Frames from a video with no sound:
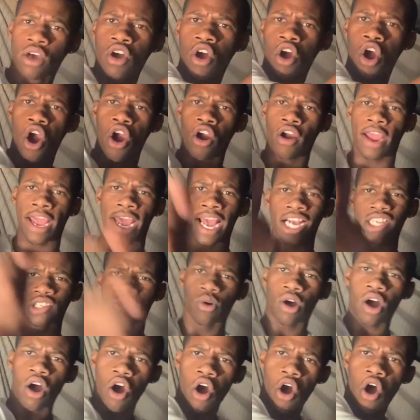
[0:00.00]
Her hands
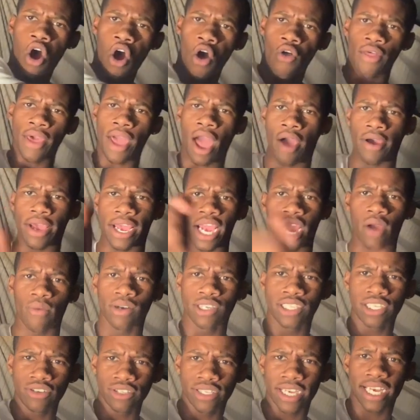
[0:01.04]
went all the way out here when
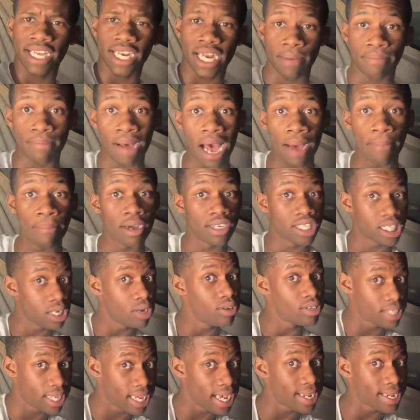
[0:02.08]
she was hitting the mop, but she
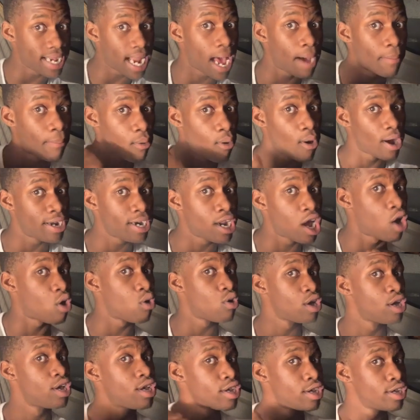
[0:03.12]
was hitting that boy, though.